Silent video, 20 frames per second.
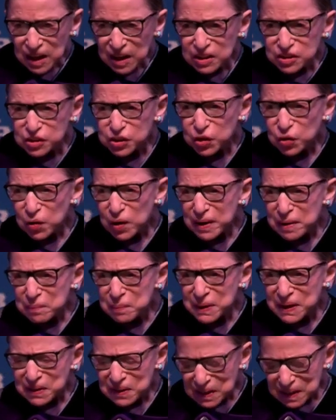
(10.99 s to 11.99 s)
A joy
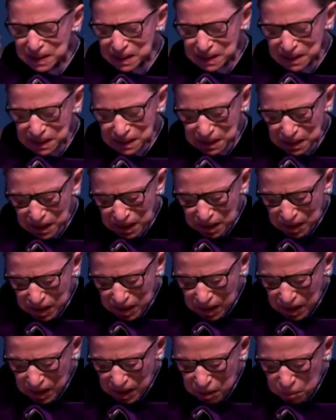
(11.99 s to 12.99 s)
because
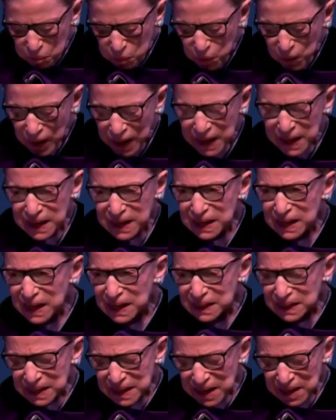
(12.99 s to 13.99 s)
a bright
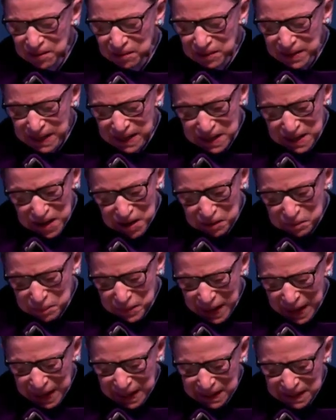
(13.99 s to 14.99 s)
and caring young
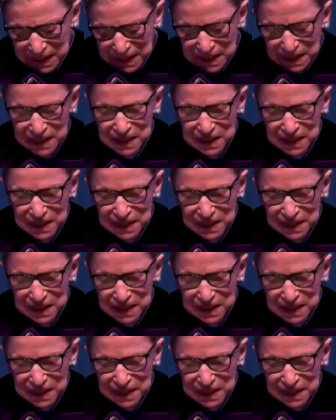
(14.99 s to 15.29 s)
man